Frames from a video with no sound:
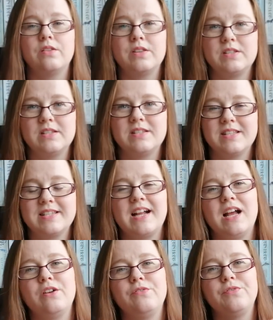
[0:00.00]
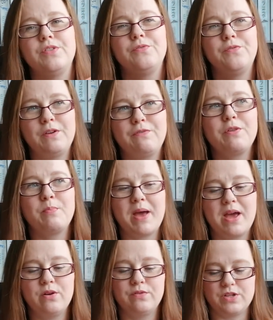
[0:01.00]
This is the start of the 5th
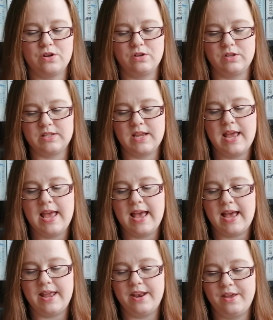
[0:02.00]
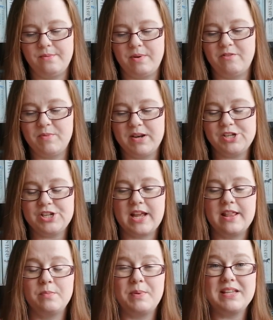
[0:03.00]
pair of socks. And I've managed to
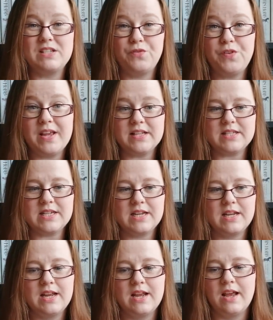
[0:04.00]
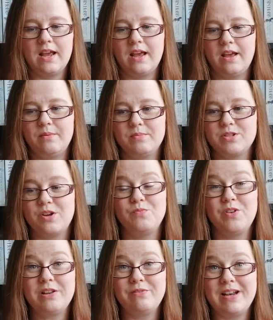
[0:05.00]
get the best fit. So I'm
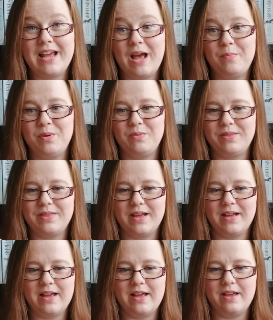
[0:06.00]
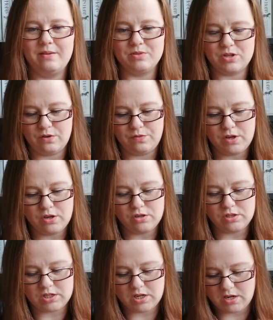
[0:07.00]
really happy with that. So I've
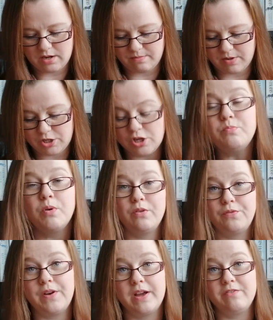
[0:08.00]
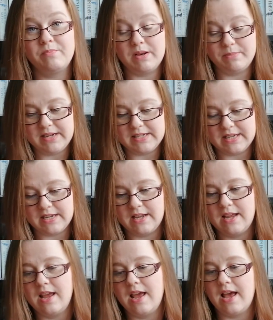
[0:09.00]
used a
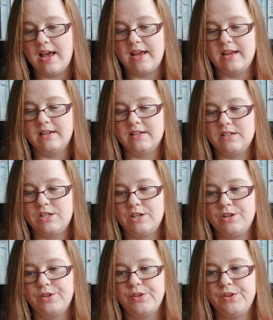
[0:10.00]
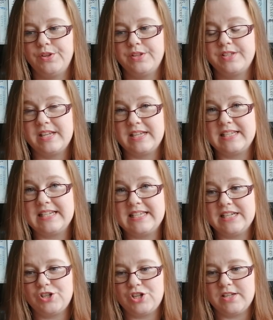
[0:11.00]
2.5mm and 60
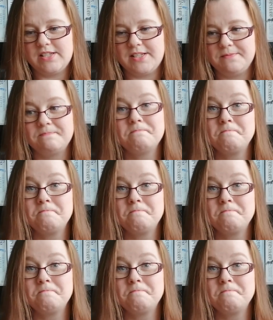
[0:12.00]
stitches.